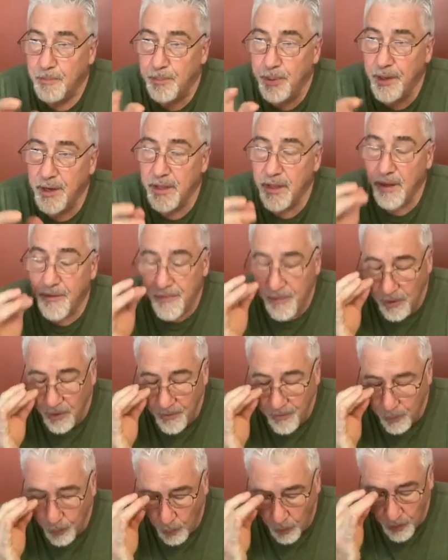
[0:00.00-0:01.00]
putting a
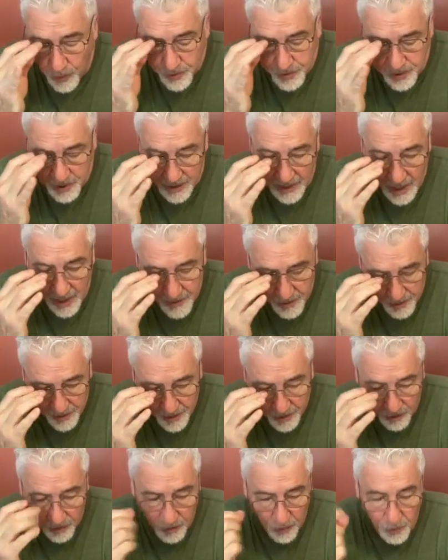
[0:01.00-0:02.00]
few words together
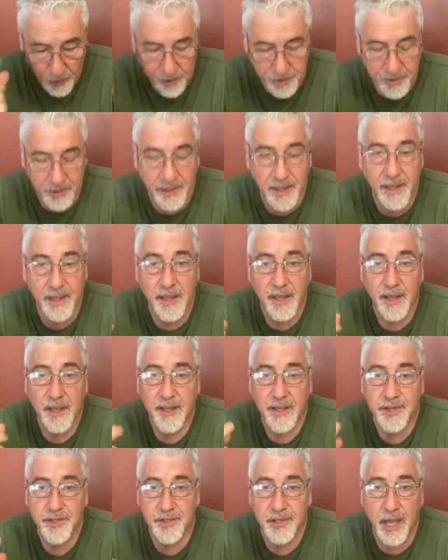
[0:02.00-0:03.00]
here earthly,
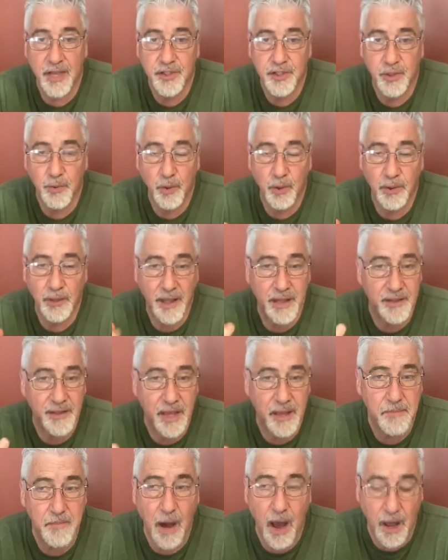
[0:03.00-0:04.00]
sensual, and
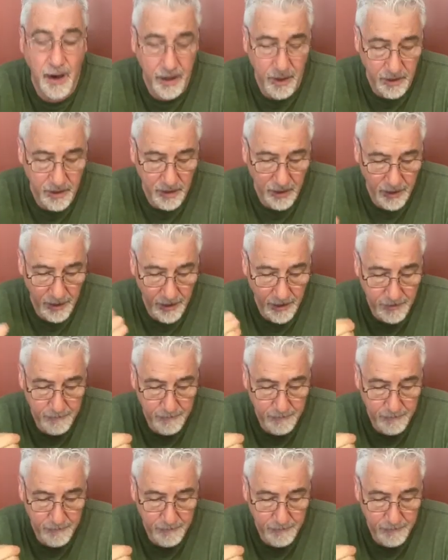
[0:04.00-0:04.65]
demonic,